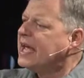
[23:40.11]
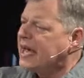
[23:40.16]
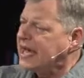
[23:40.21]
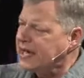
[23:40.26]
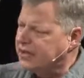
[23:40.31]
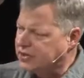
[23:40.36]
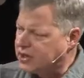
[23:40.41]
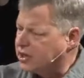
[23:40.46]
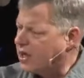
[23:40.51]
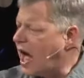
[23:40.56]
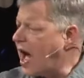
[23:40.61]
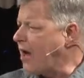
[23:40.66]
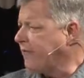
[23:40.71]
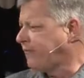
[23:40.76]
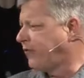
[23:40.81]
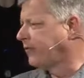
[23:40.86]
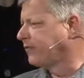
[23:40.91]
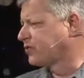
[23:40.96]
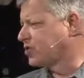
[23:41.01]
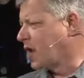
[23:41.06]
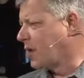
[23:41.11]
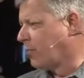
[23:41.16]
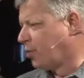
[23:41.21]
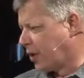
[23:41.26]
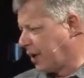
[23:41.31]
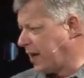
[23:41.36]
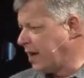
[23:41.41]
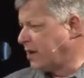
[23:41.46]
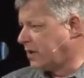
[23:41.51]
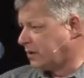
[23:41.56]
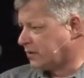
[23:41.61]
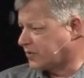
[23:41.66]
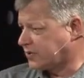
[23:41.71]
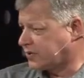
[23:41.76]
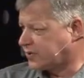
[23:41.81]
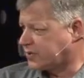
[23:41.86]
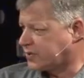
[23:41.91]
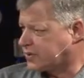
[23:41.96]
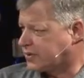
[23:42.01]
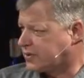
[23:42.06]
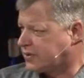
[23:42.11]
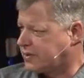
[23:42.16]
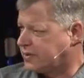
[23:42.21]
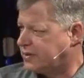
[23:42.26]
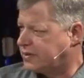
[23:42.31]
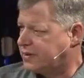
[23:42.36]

in the life of someone else